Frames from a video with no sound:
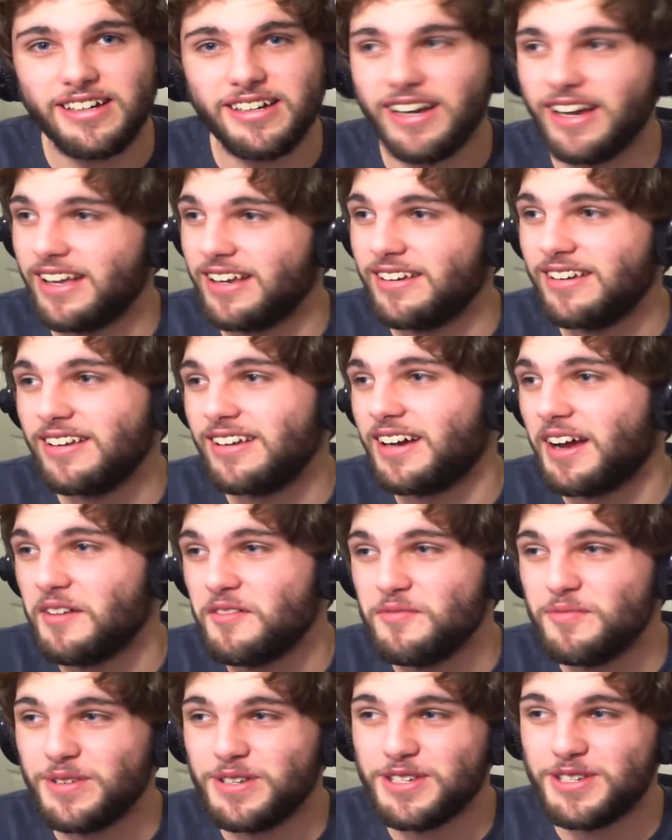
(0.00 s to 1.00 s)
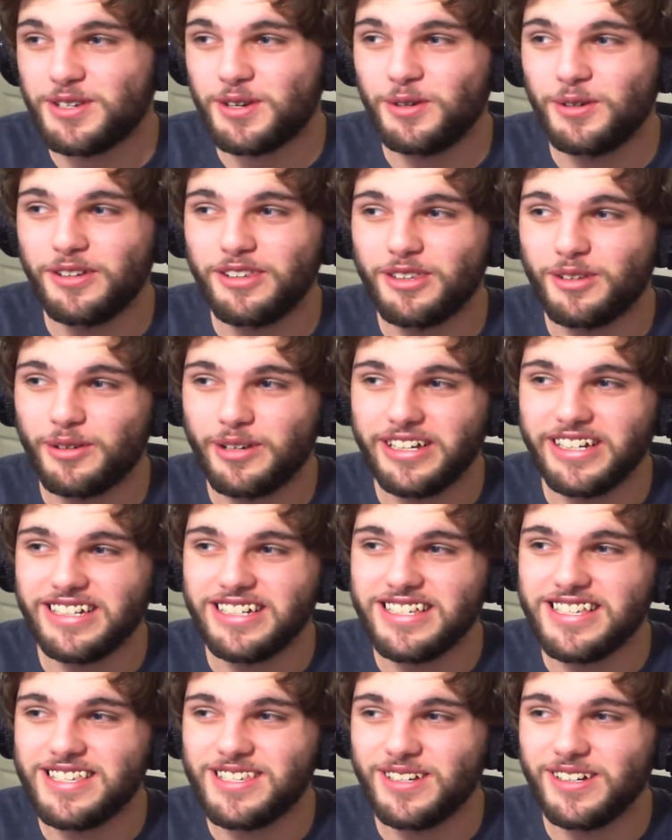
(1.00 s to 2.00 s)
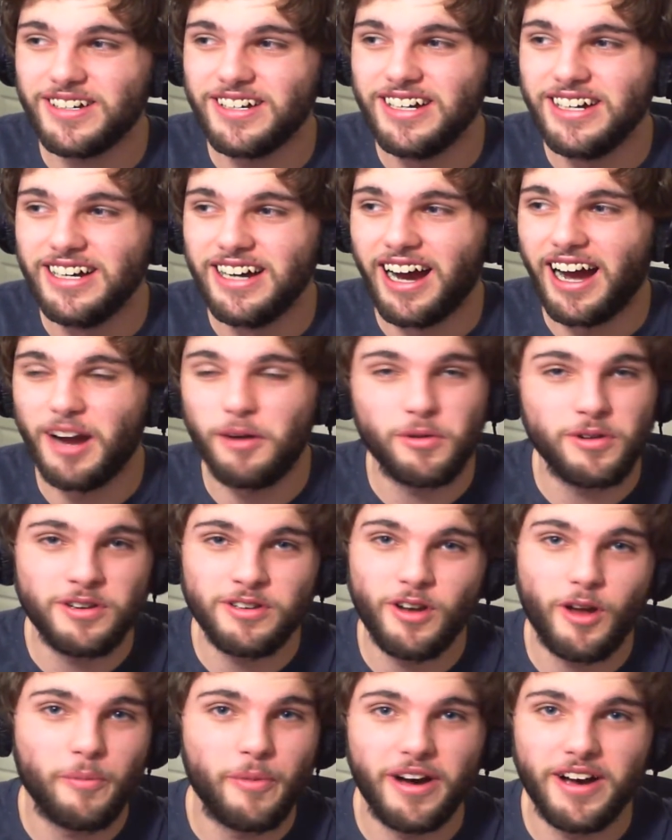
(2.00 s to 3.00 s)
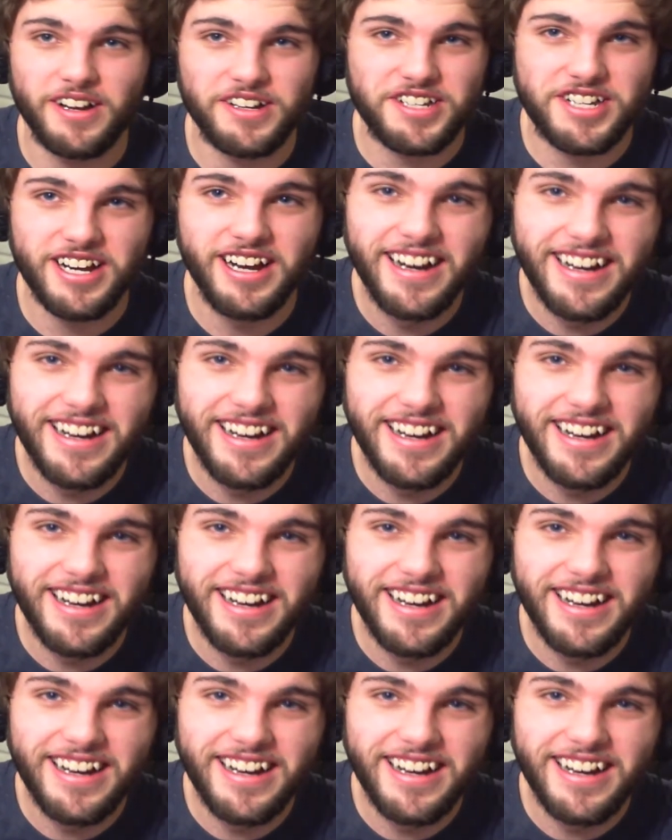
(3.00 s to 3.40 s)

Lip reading: And I haven't been to school in 3 years, so I wouldn't know much.